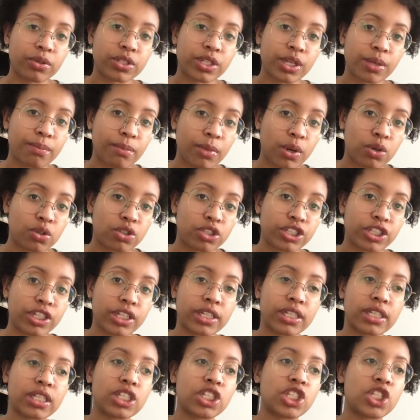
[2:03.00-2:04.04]

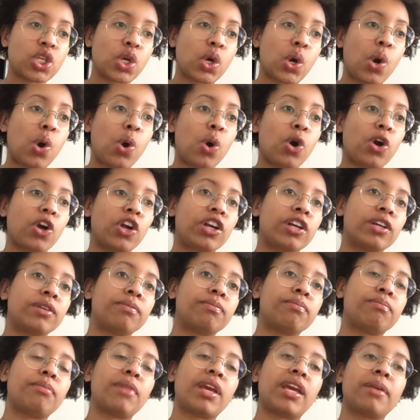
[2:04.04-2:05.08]
emotions, or
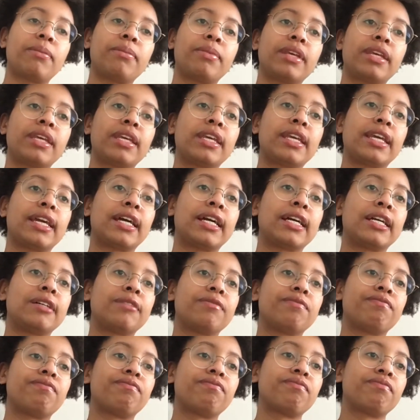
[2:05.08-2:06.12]
maybe,
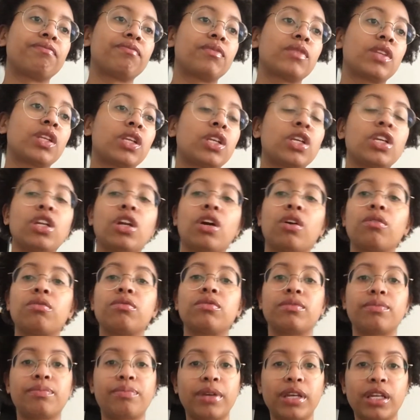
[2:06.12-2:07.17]

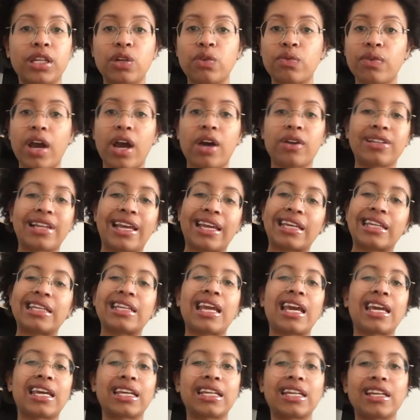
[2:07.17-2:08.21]
being around
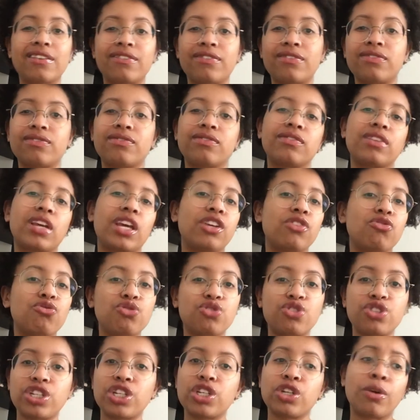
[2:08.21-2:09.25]
negative
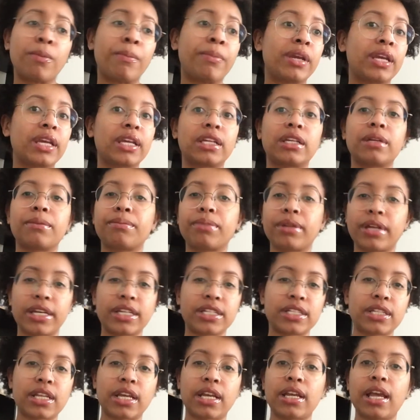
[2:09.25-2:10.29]
energy, or being in a
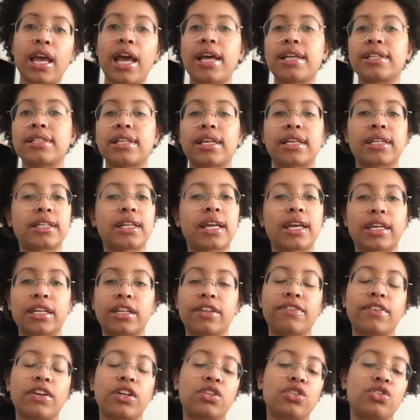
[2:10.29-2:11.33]
place that has
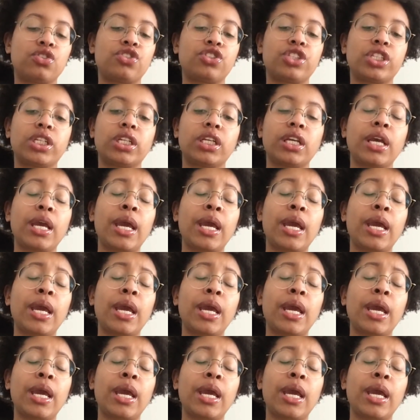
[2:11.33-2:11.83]
negative energy.